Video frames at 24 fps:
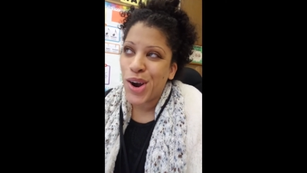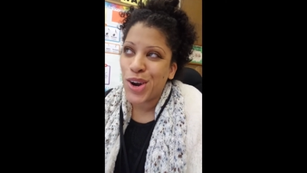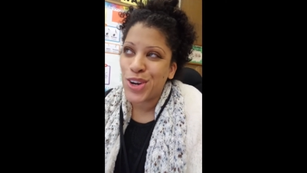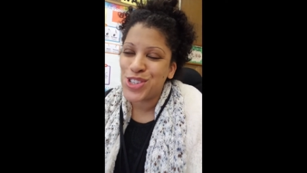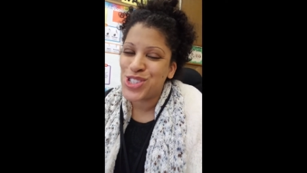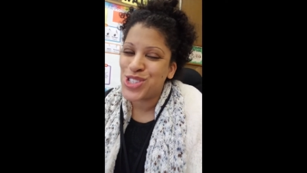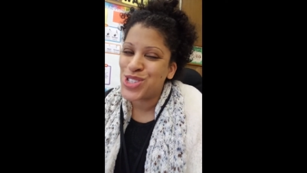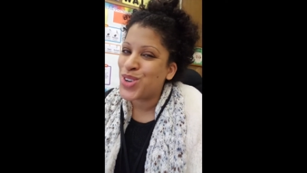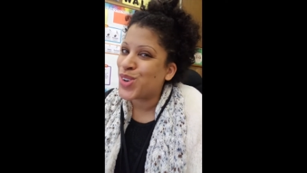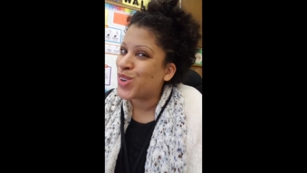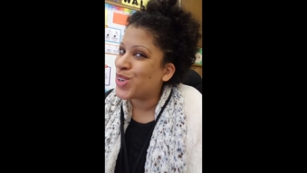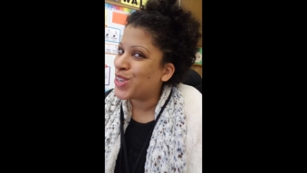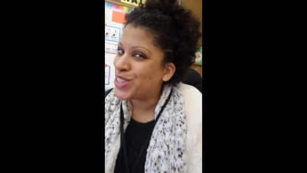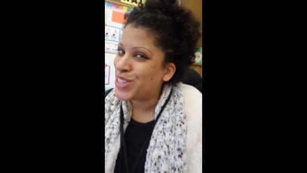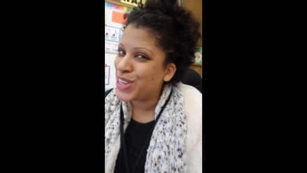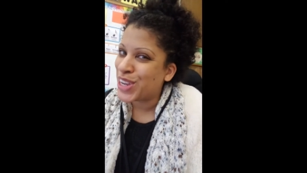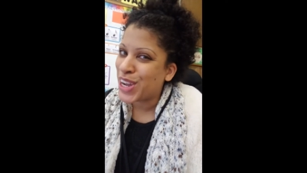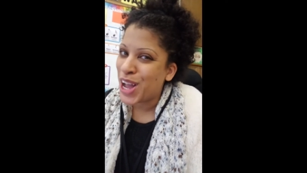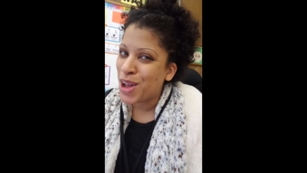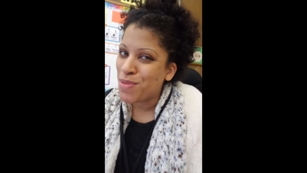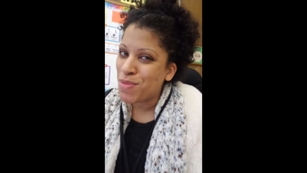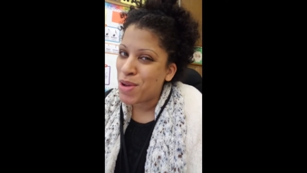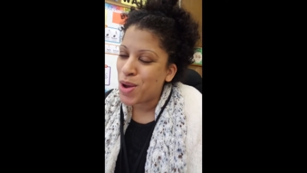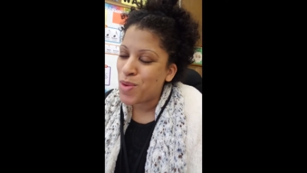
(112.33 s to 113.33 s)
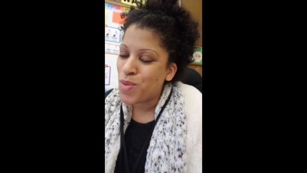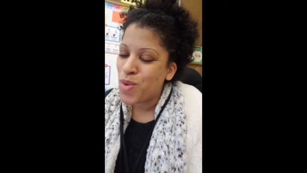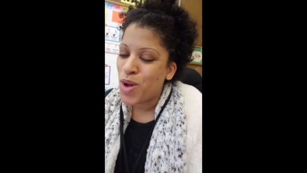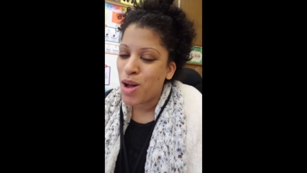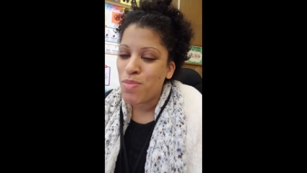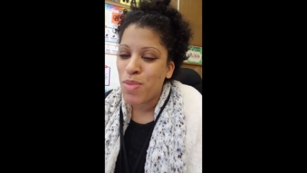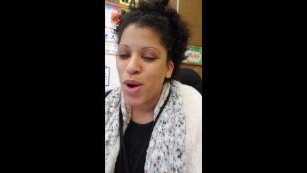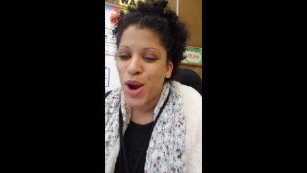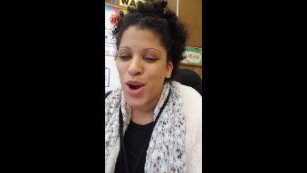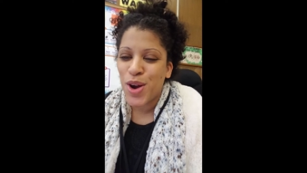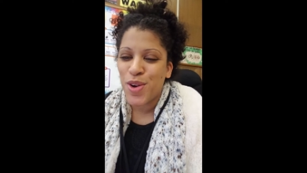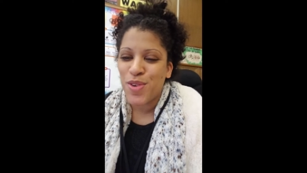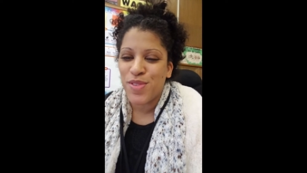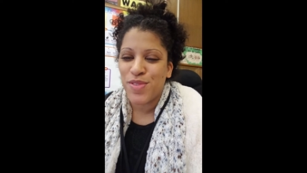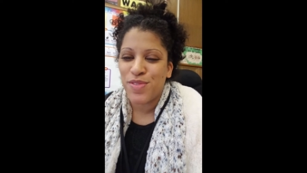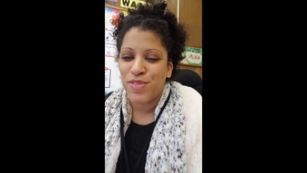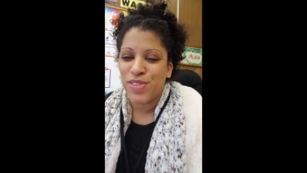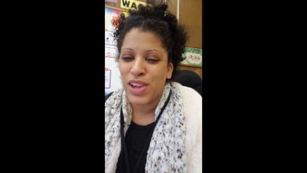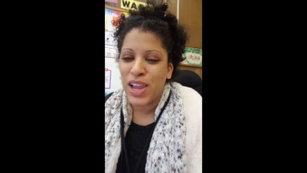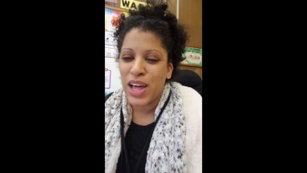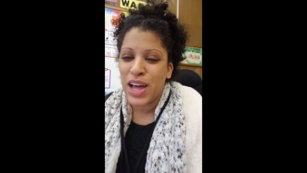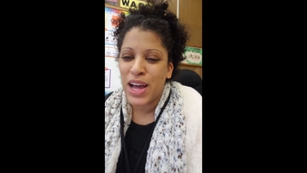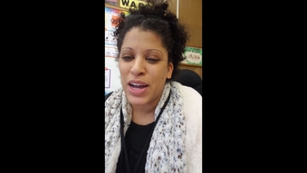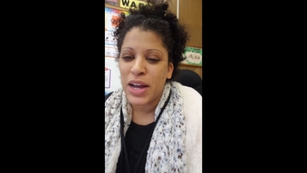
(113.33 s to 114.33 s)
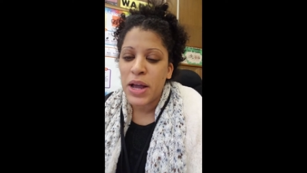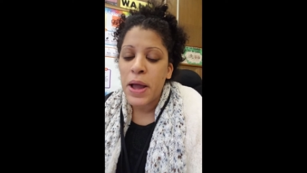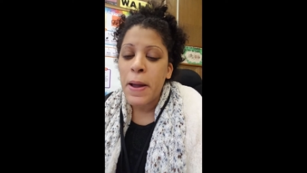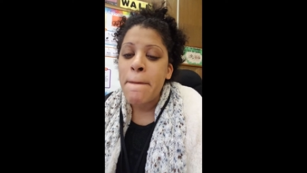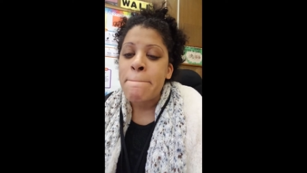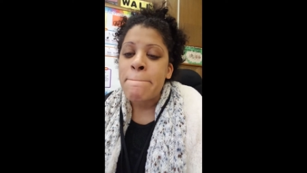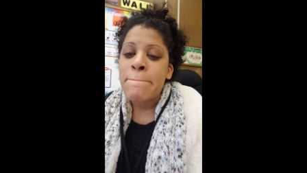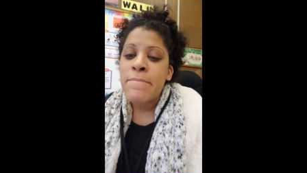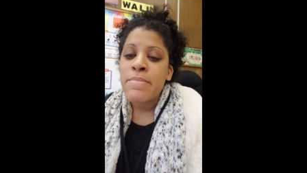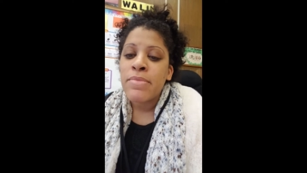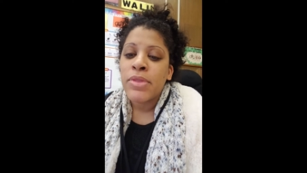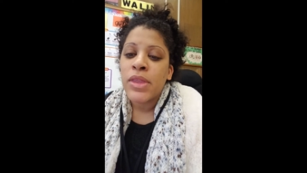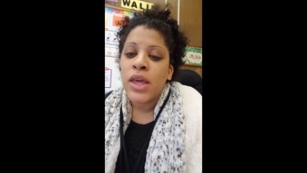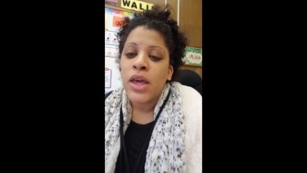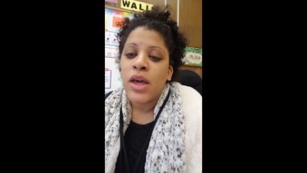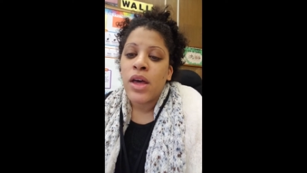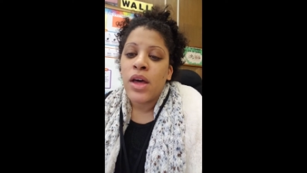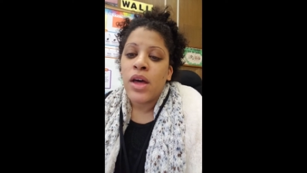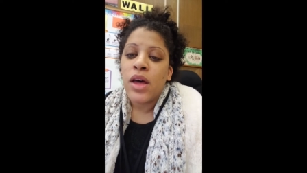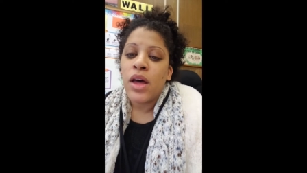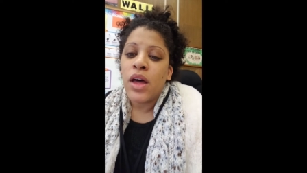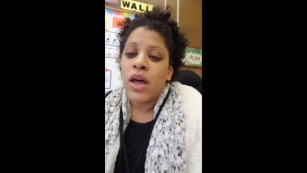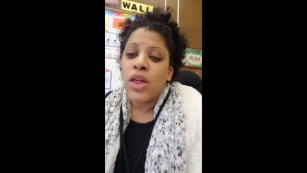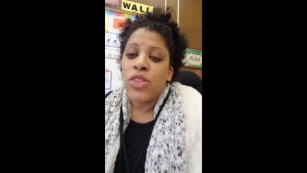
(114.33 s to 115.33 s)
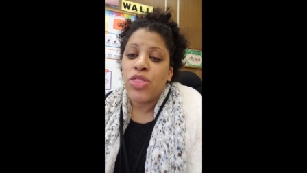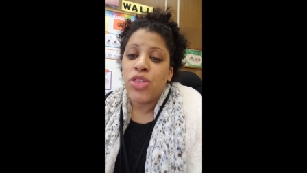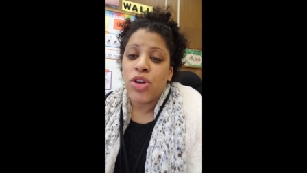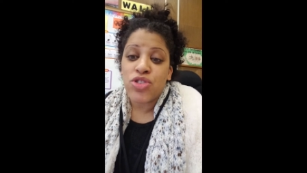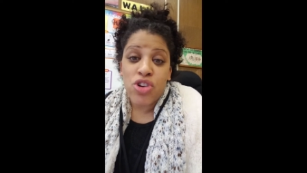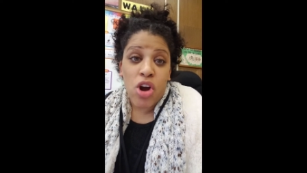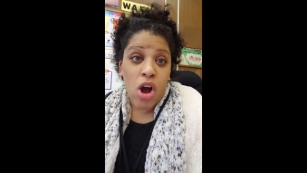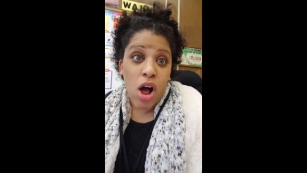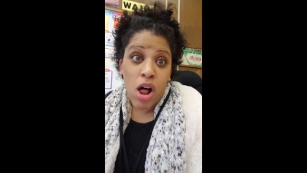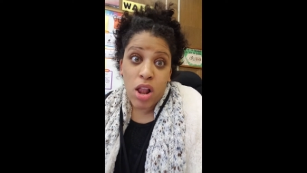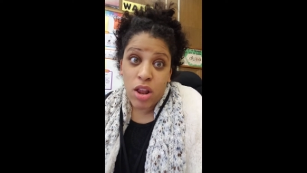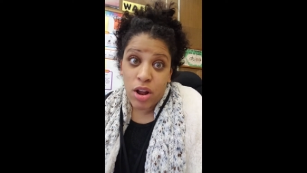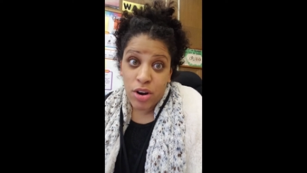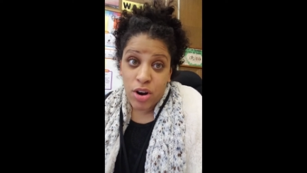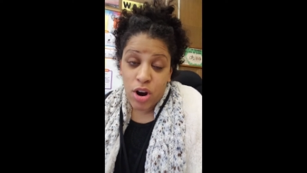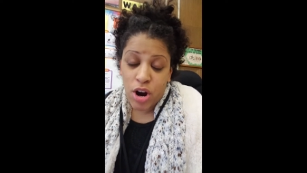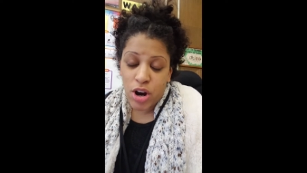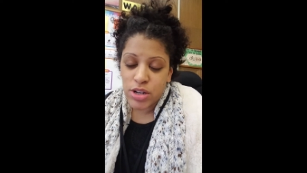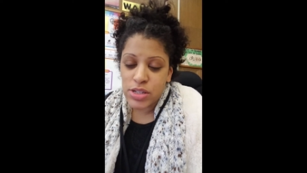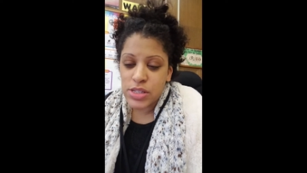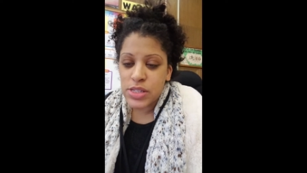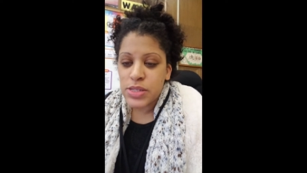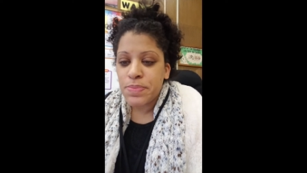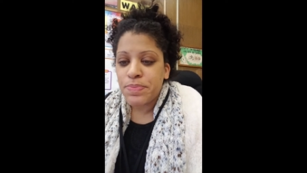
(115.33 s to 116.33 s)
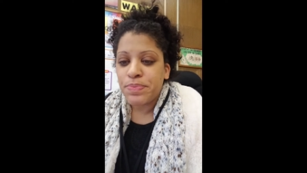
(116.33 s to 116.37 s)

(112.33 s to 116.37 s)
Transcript: You should totally check out my Walmart vlog. Those are all our cards.